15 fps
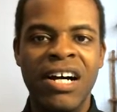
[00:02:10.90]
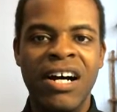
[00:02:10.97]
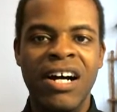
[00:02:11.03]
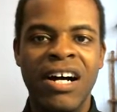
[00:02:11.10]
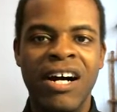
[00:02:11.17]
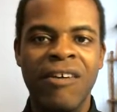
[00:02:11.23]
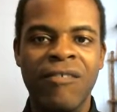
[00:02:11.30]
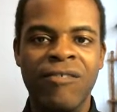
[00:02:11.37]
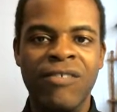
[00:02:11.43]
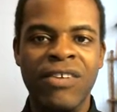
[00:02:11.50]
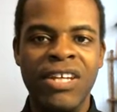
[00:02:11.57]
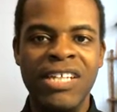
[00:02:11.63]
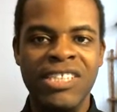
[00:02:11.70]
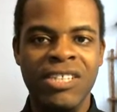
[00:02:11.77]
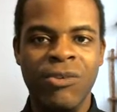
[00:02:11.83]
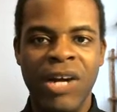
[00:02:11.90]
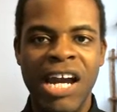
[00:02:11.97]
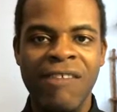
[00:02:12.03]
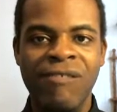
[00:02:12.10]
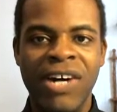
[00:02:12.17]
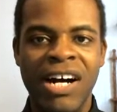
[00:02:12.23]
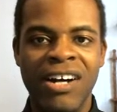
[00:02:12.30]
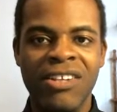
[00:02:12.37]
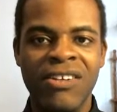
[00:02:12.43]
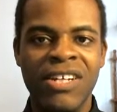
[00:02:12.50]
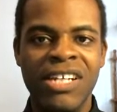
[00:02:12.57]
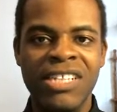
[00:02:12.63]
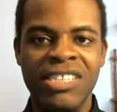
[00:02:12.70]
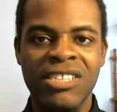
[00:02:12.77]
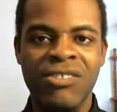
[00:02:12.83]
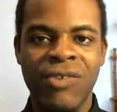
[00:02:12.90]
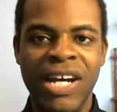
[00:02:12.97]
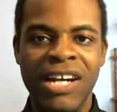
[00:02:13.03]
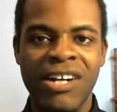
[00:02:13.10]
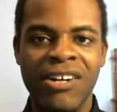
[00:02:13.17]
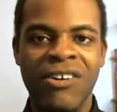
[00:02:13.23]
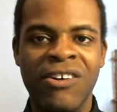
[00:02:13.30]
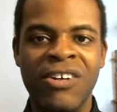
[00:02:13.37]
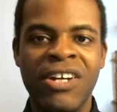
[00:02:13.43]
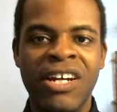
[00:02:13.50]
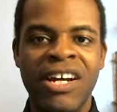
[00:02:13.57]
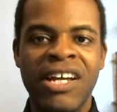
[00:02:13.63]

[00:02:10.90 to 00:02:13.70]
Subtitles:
of his grandfather is greater